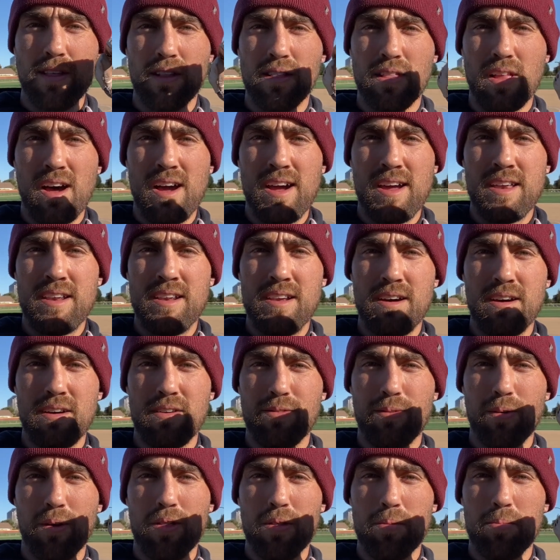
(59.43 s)
line of
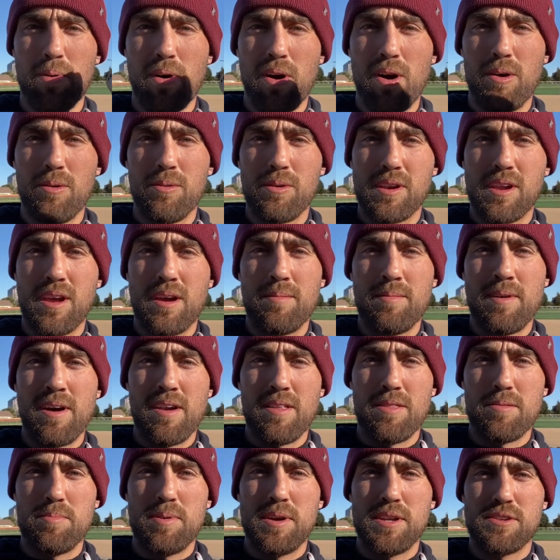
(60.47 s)
where the ball would come out of
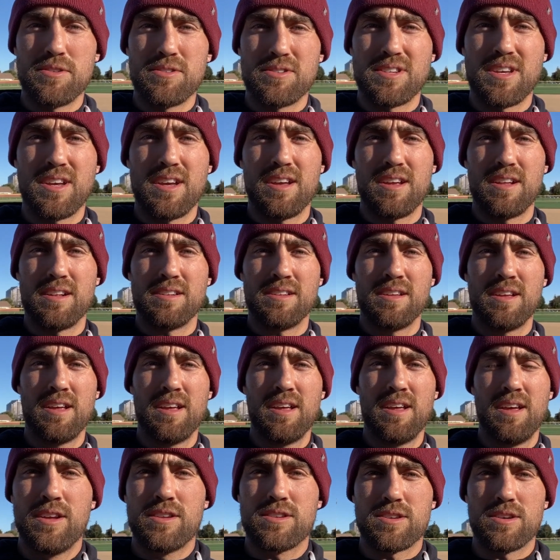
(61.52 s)
the pitcher's hand.
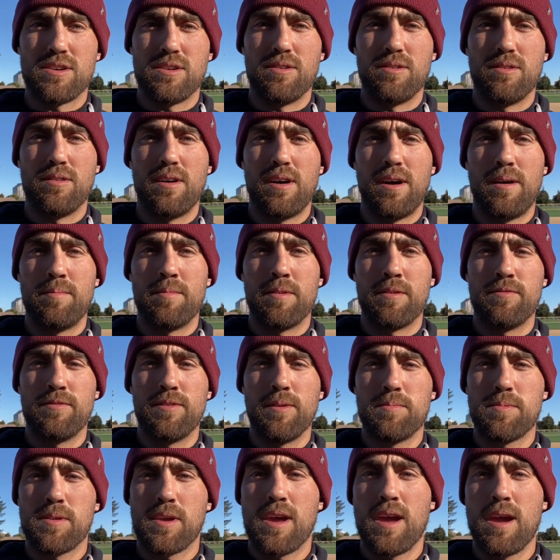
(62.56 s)
So I'm going to
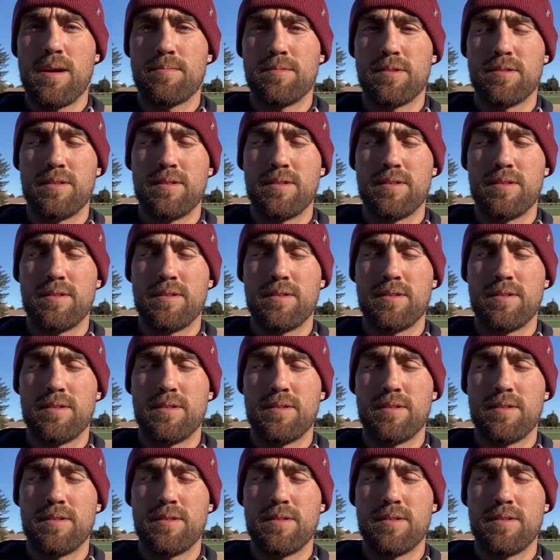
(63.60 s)
flip the camera